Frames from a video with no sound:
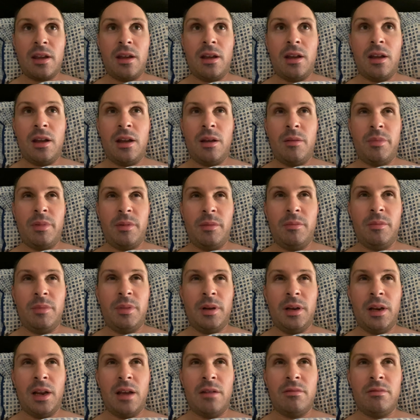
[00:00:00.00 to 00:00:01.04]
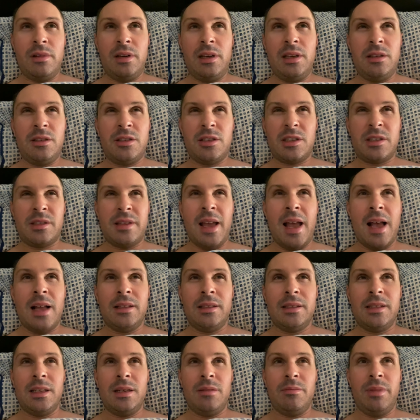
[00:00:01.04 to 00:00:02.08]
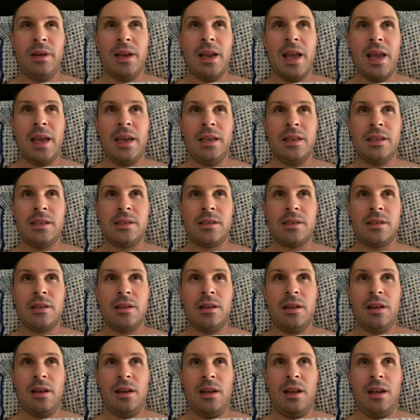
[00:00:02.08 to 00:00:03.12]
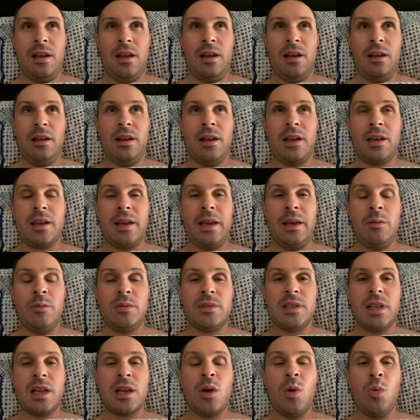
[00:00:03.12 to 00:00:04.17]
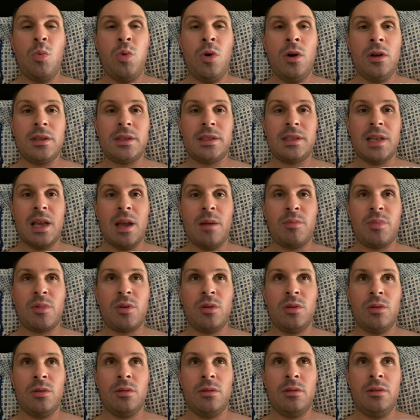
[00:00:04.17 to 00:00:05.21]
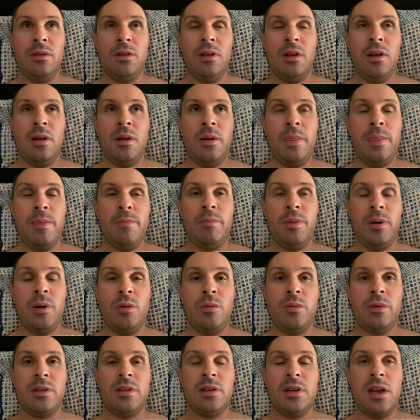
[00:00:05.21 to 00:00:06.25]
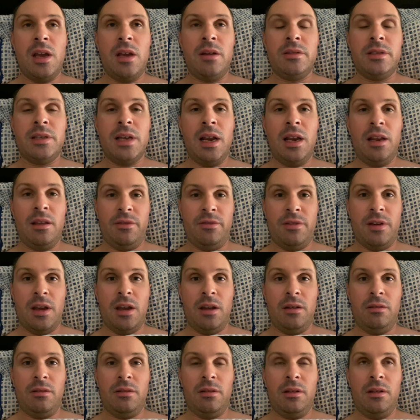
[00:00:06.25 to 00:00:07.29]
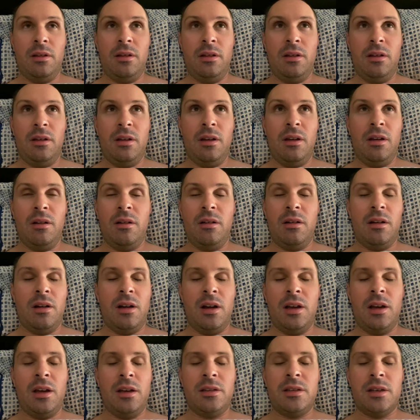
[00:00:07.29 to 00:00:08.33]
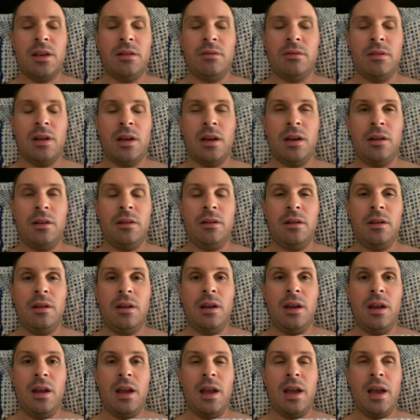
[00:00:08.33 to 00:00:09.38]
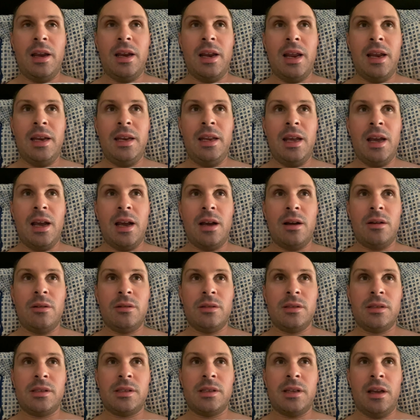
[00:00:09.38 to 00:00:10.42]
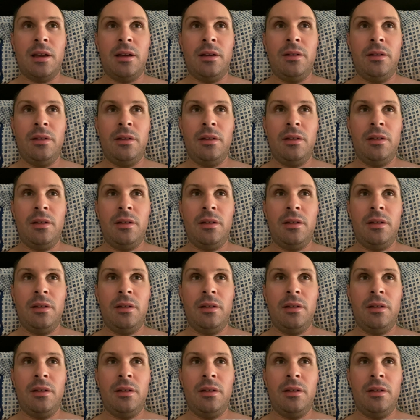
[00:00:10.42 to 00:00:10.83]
uh, but, but like really just held in place like it was like a WhatsApp call but with no telephone I don't know and anyhow so